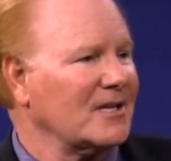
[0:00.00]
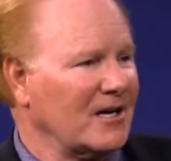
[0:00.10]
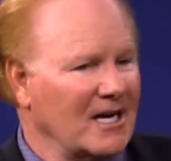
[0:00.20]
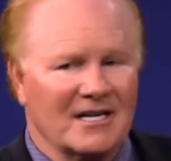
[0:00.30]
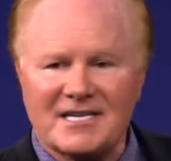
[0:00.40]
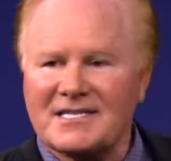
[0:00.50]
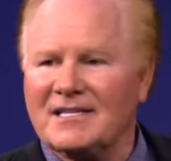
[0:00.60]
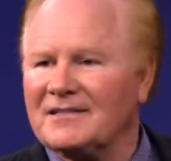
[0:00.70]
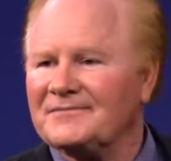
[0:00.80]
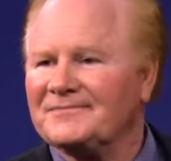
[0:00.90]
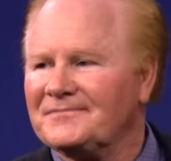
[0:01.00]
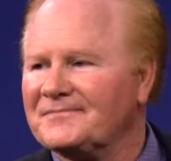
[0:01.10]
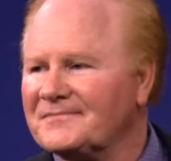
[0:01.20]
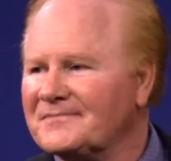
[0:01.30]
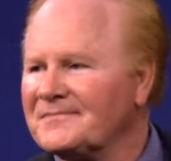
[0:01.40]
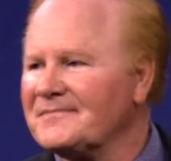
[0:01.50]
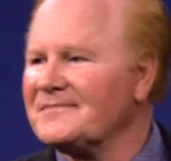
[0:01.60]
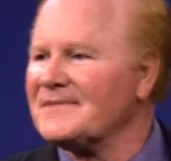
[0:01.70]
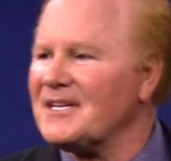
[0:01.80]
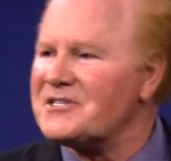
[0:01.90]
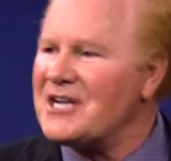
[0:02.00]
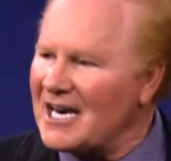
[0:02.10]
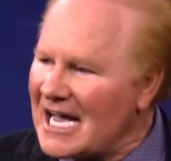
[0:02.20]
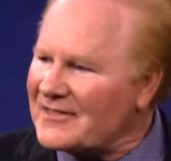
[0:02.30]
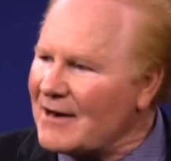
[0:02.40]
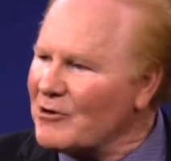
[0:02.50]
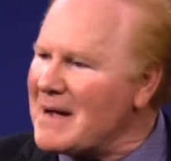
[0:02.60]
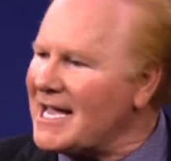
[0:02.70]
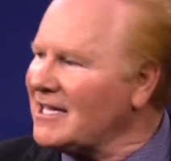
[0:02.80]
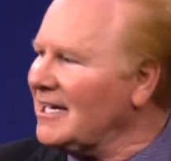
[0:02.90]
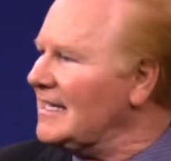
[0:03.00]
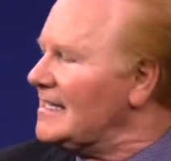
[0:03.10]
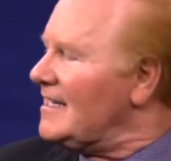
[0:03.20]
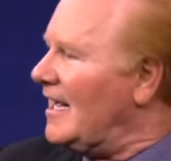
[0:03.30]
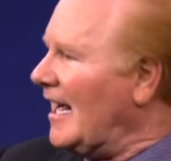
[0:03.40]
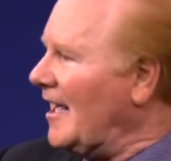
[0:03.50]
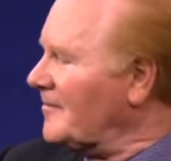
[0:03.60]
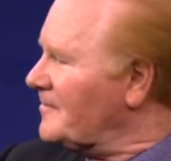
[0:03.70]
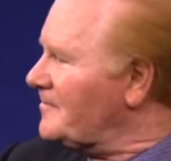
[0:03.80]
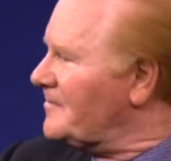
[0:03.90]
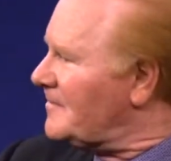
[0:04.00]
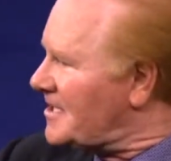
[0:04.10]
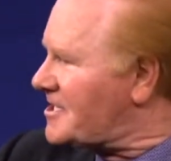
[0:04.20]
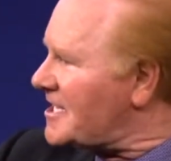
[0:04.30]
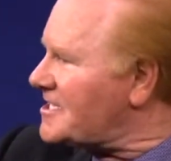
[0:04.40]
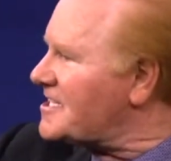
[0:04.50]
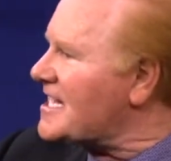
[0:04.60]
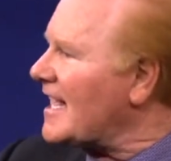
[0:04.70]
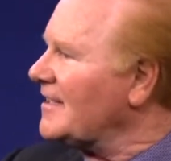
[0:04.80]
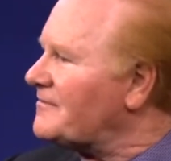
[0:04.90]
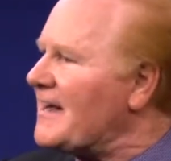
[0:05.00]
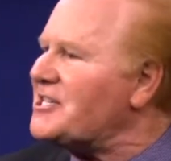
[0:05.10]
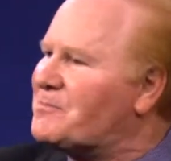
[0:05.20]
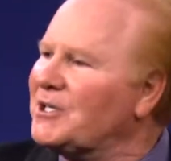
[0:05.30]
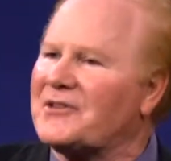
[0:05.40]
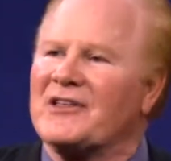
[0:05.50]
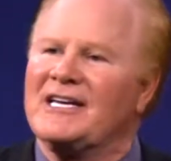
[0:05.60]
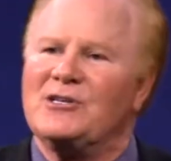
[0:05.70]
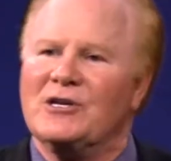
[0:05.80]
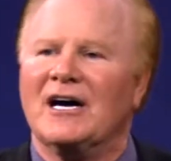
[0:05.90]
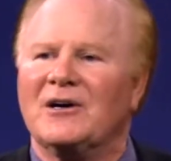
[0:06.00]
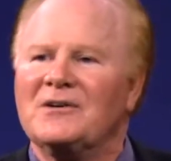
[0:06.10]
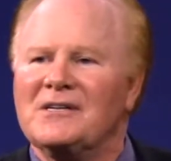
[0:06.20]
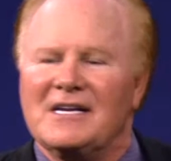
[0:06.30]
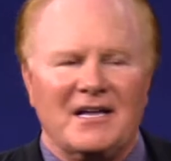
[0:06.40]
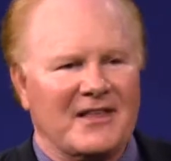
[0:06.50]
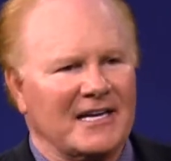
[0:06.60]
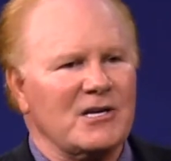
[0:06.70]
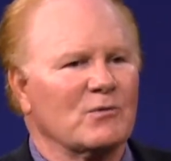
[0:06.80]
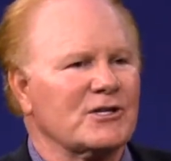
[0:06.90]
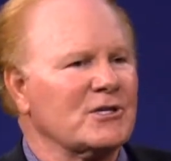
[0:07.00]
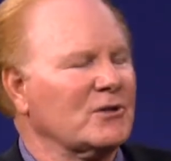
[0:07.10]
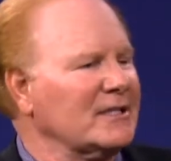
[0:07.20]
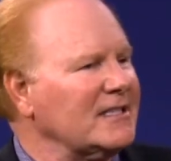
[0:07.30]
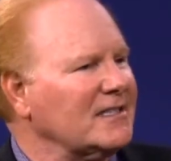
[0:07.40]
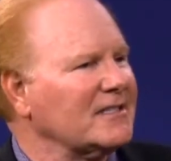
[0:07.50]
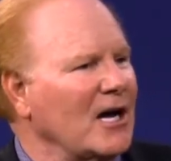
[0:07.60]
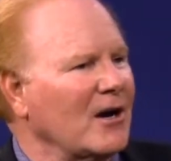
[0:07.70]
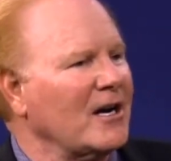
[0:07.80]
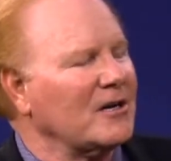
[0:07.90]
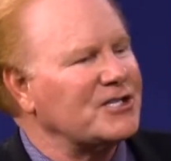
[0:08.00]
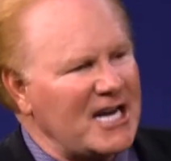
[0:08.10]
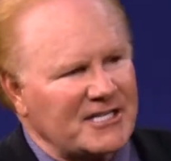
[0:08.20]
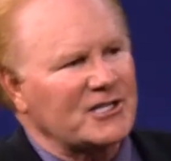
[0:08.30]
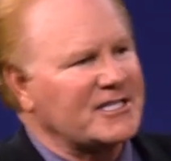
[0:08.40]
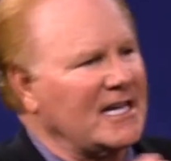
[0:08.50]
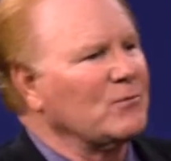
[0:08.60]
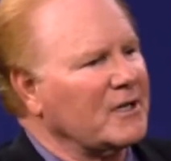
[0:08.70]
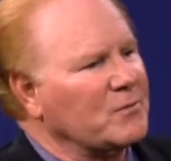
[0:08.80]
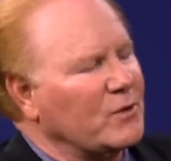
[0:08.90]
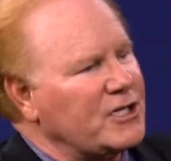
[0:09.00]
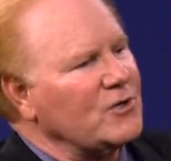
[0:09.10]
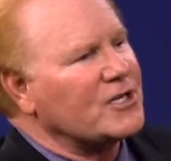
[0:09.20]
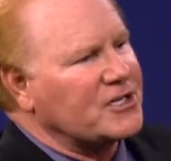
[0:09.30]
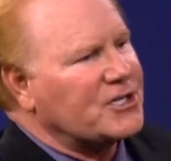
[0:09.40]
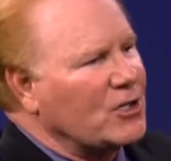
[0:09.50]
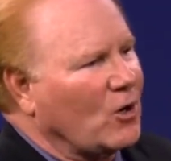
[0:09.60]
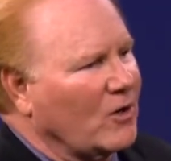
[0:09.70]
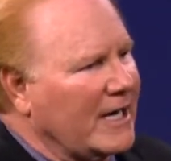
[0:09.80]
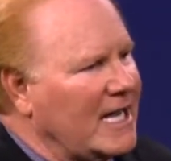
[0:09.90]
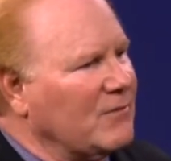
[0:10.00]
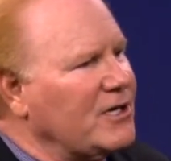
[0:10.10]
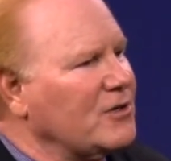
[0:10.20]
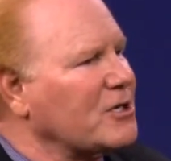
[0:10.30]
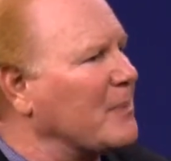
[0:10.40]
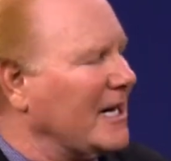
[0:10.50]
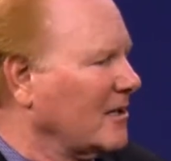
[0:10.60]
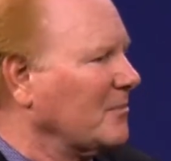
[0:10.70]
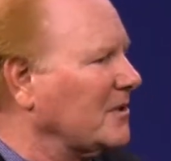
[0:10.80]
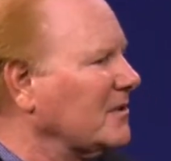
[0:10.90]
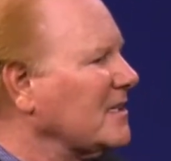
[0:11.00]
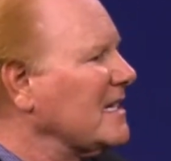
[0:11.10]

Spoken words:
Are y'all listening? It's not like they were making a 60-second Facebook thing, you know, that you were doing. No, no, no. Jesus then would use a story. He would use a parable.